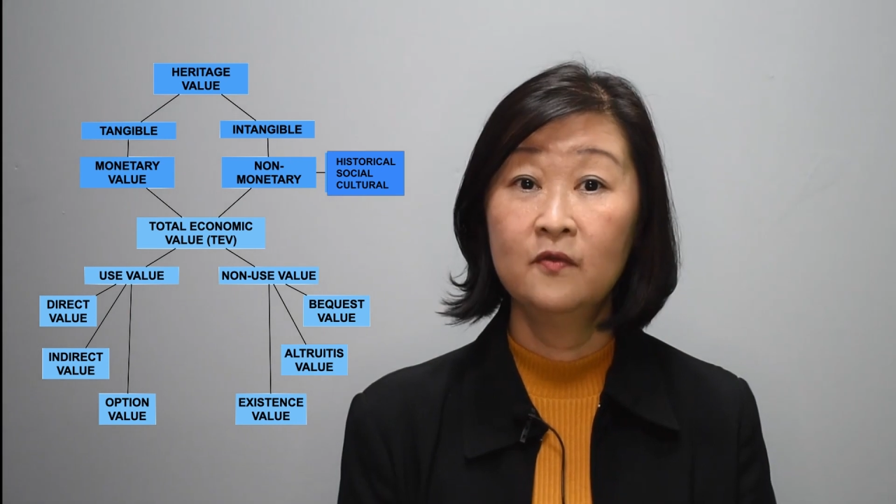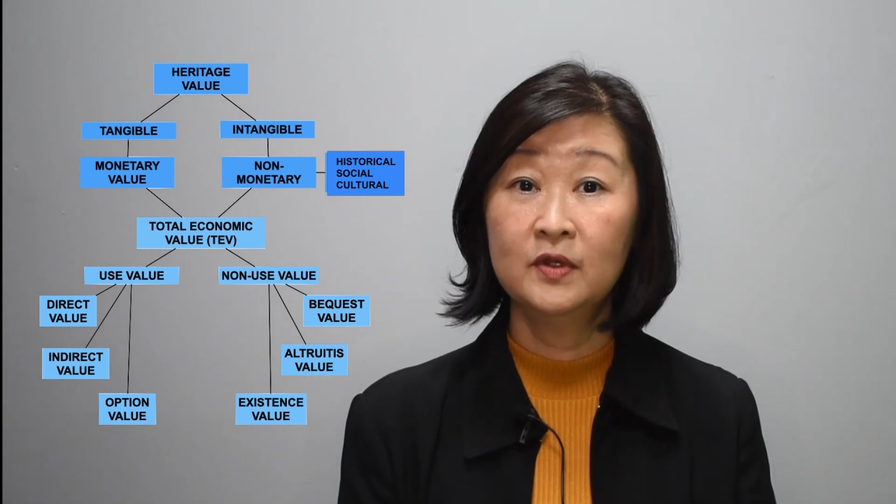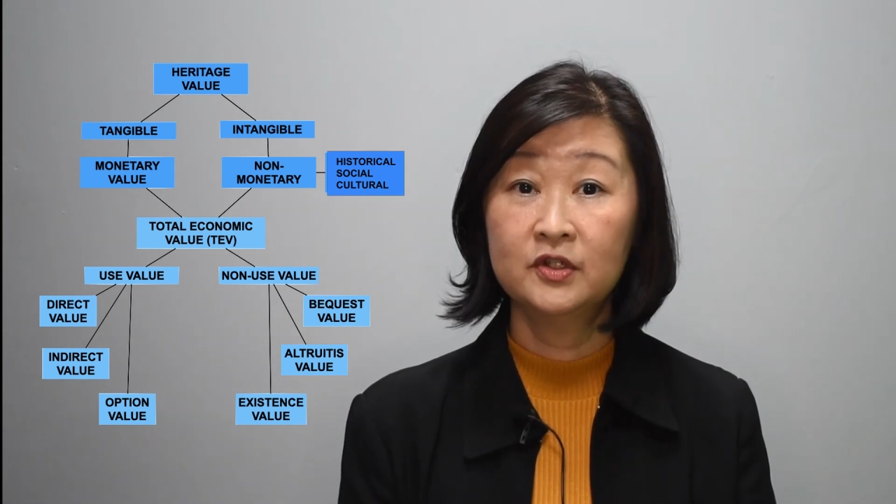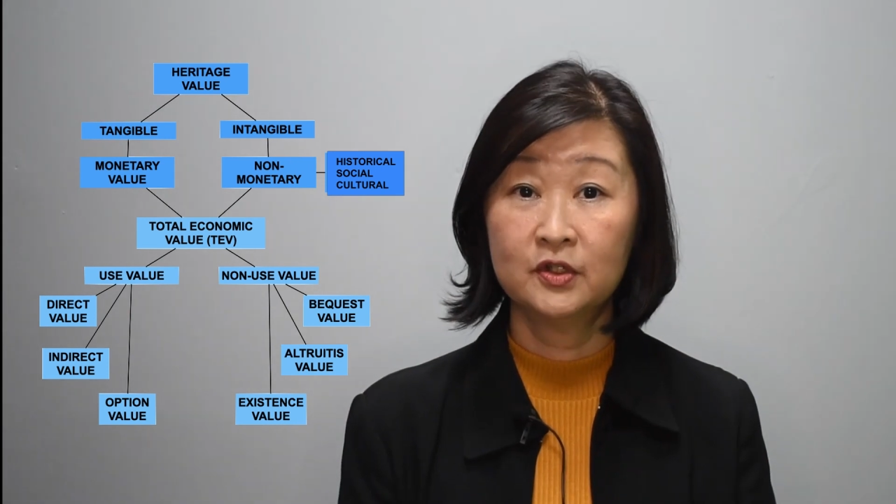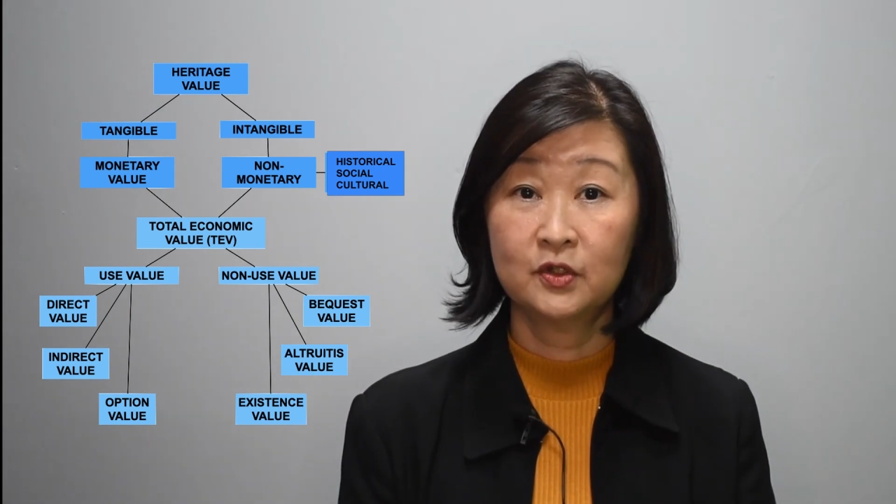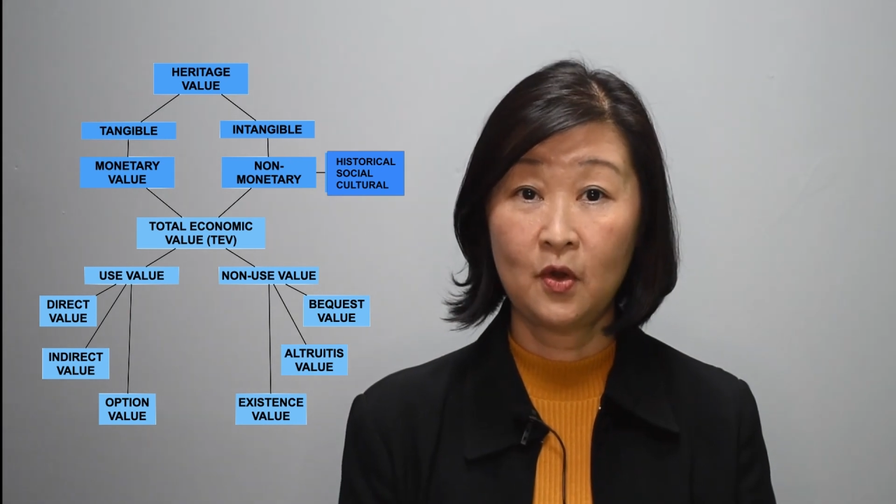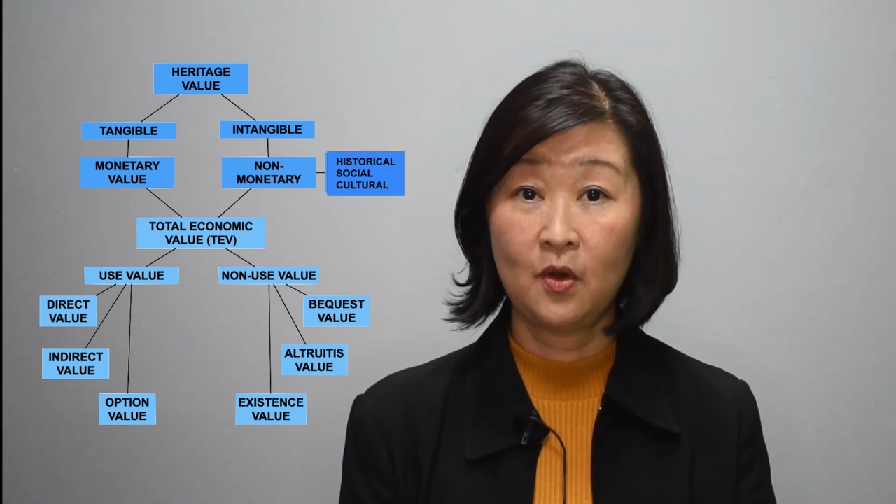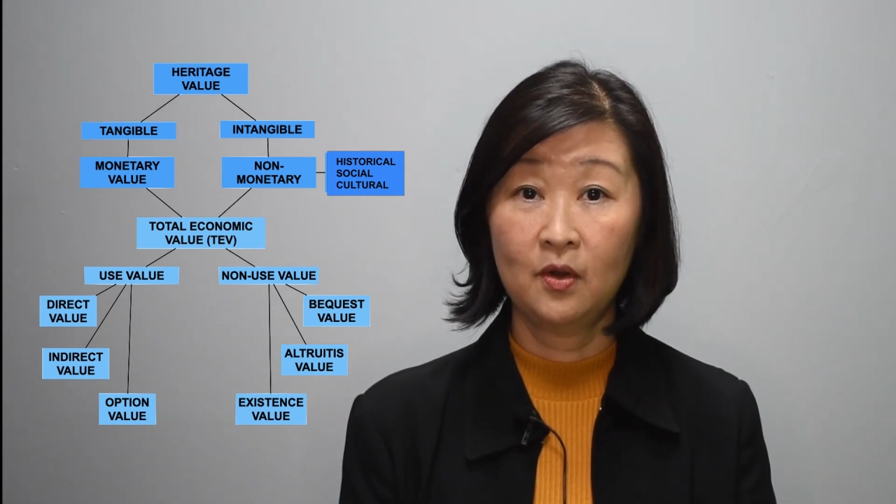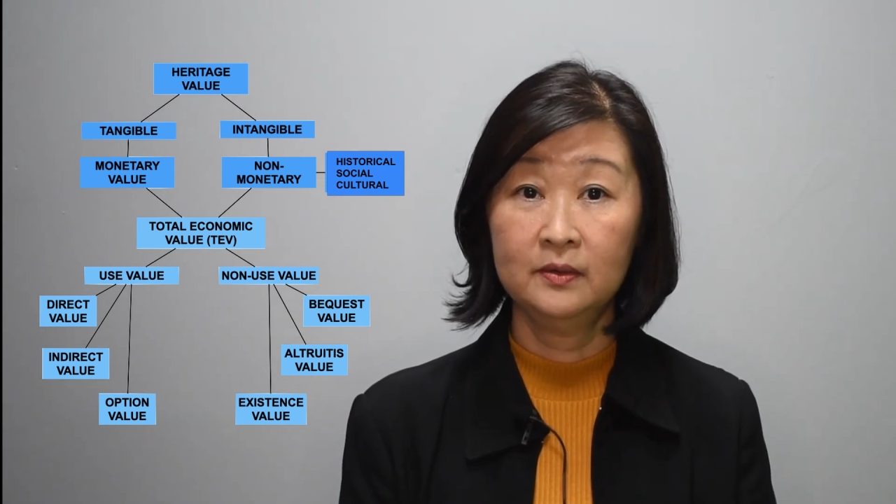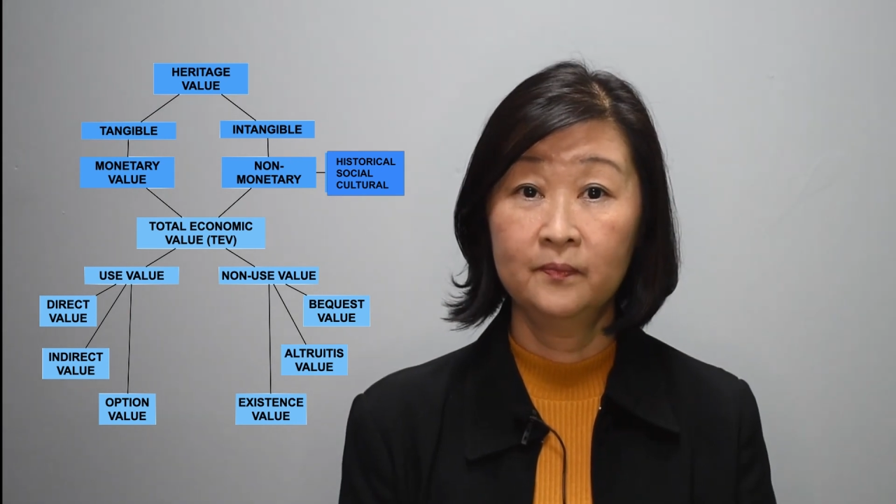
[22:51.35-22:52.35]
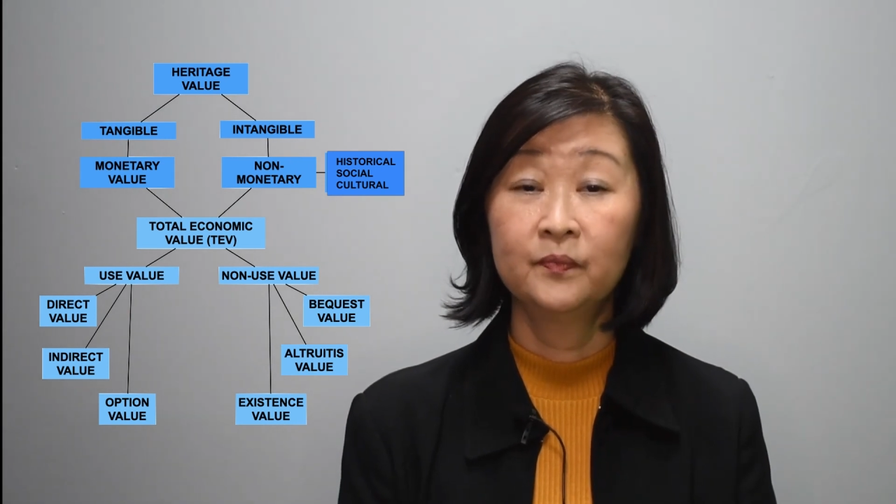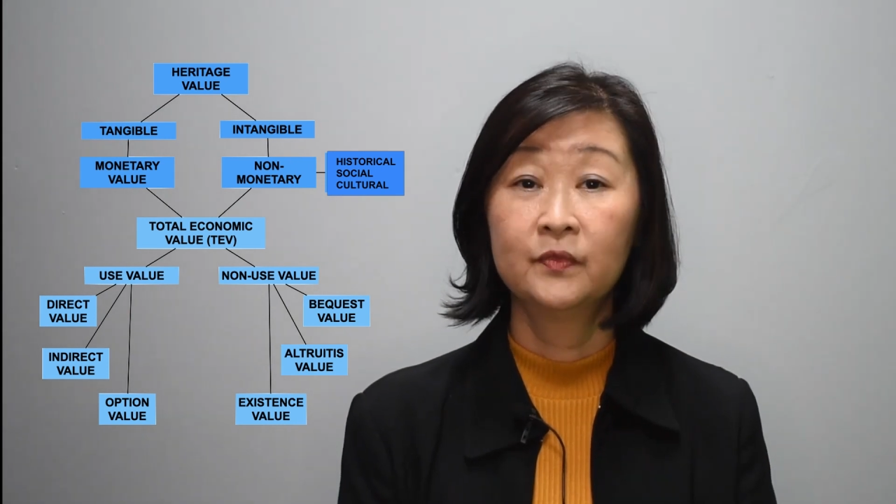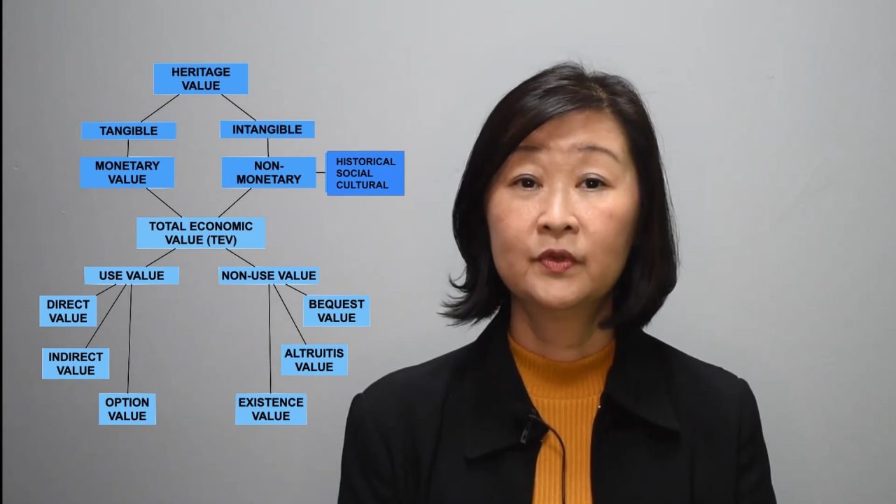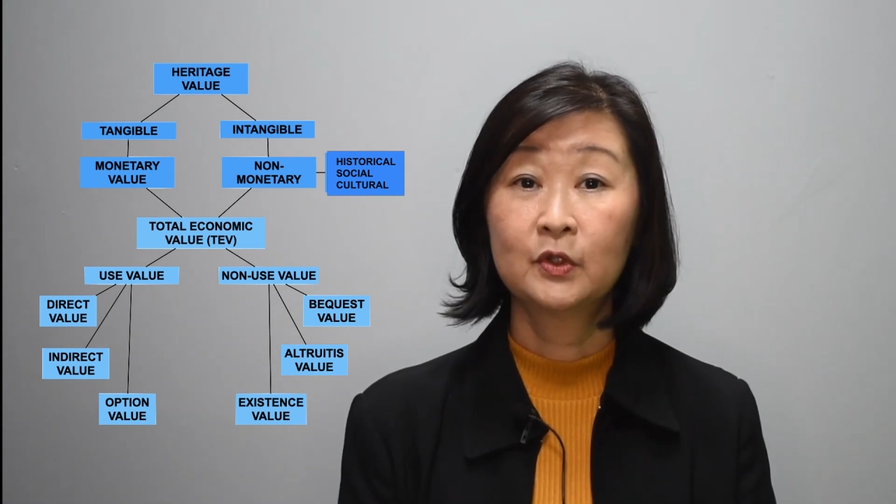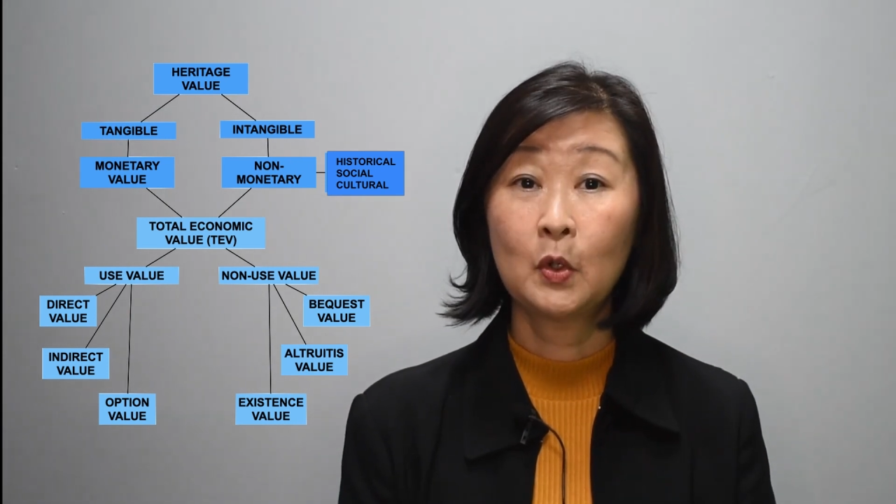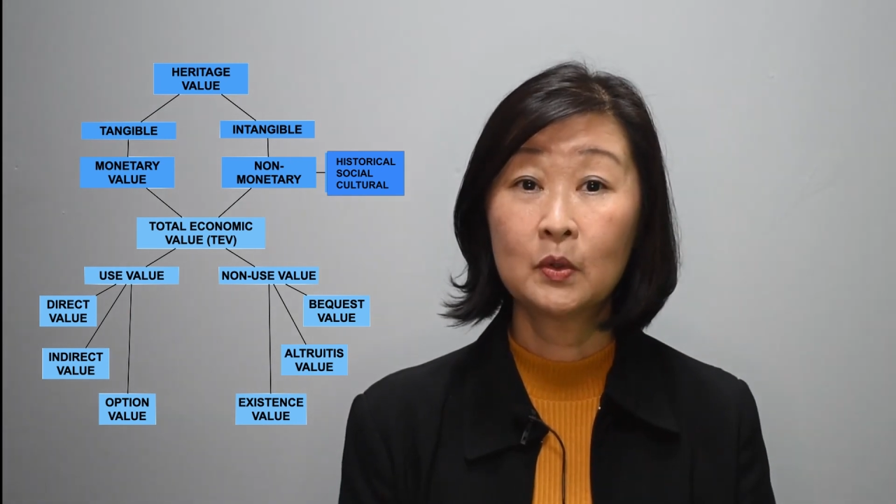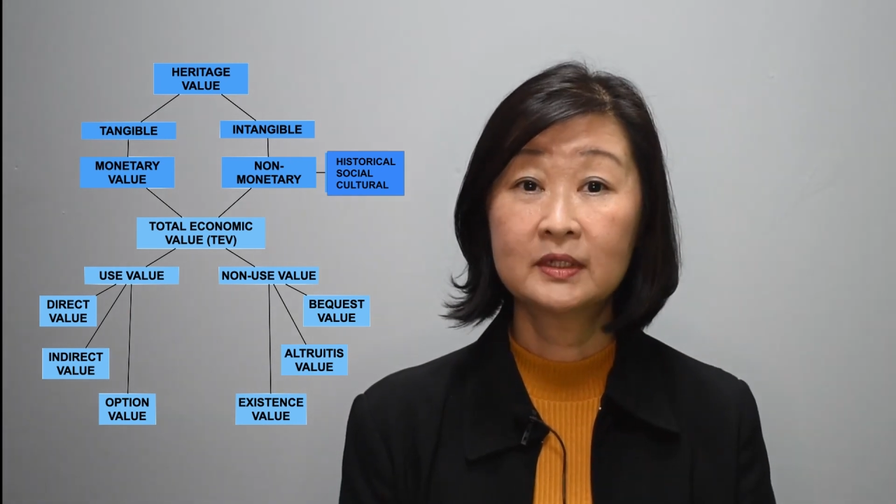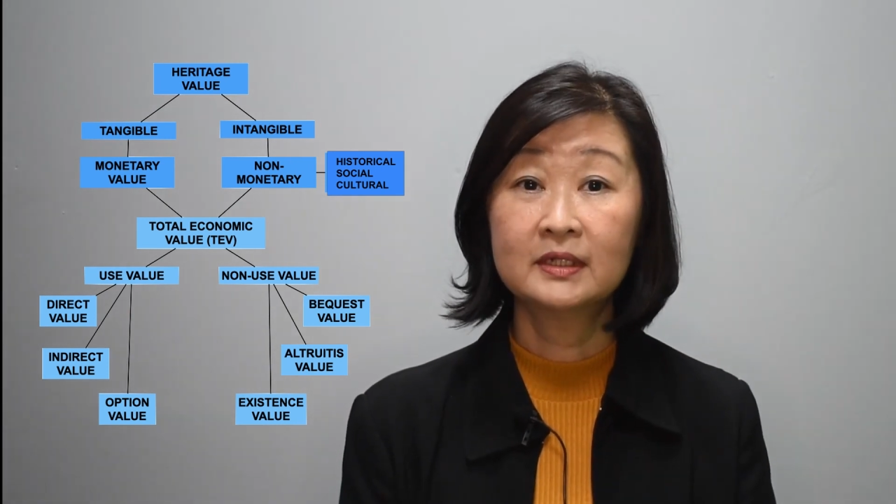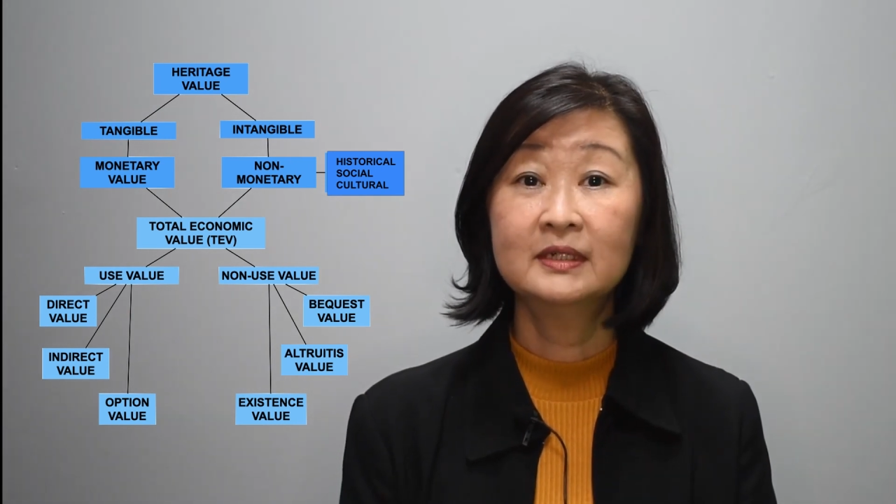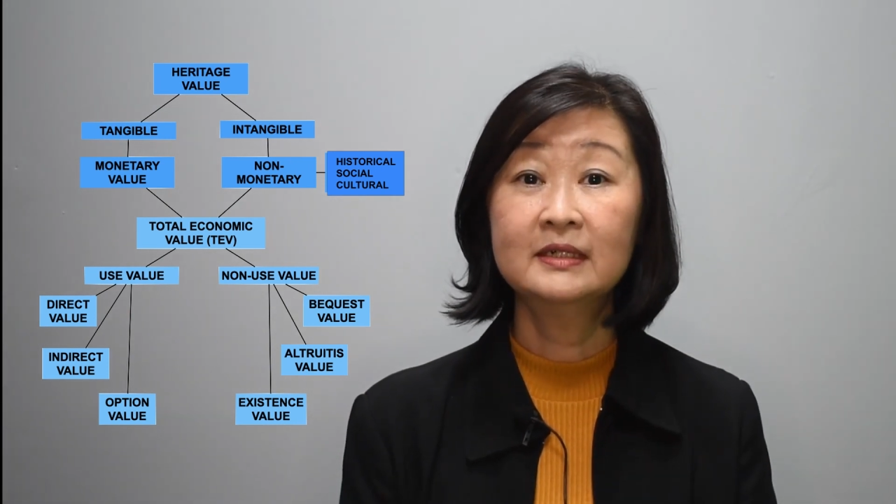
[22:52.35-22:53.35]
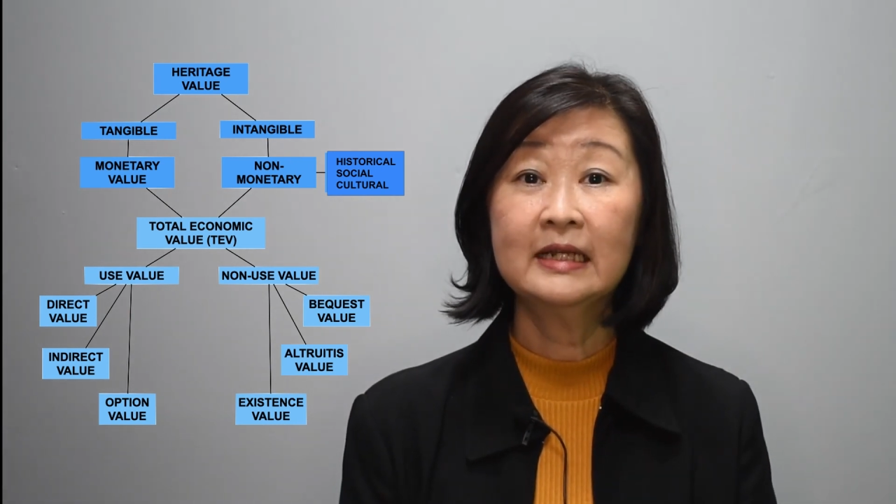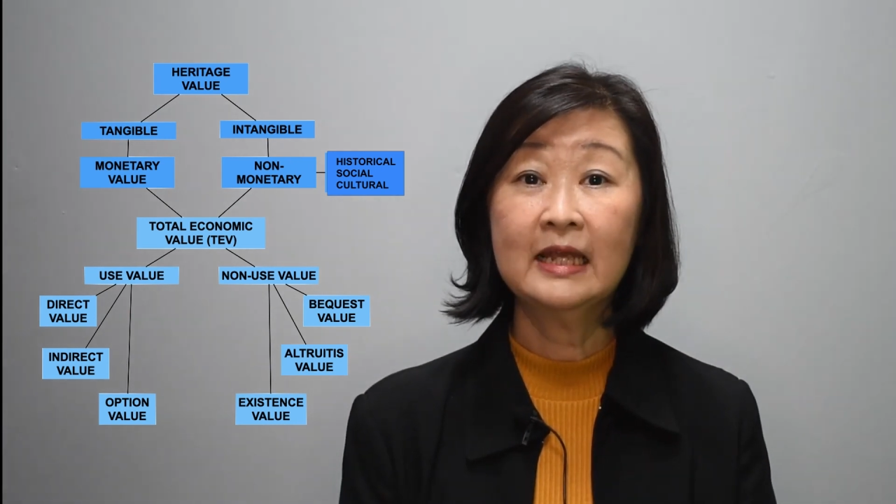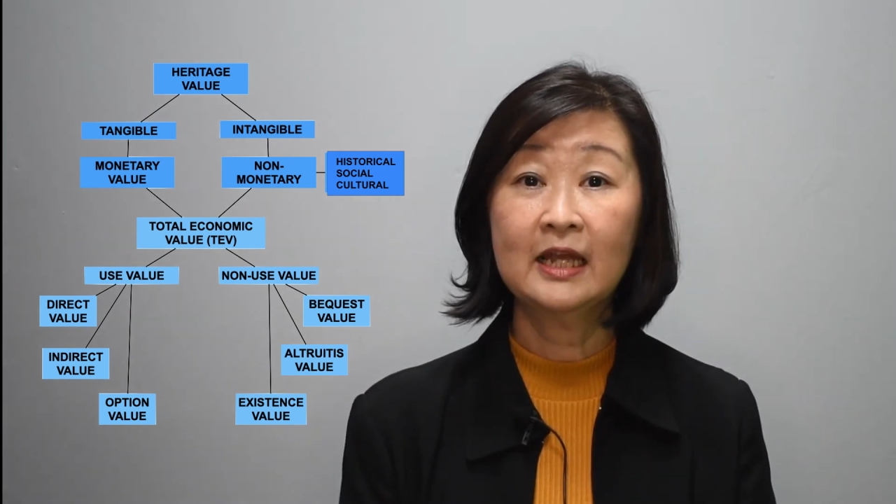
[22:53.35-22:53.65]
which is called total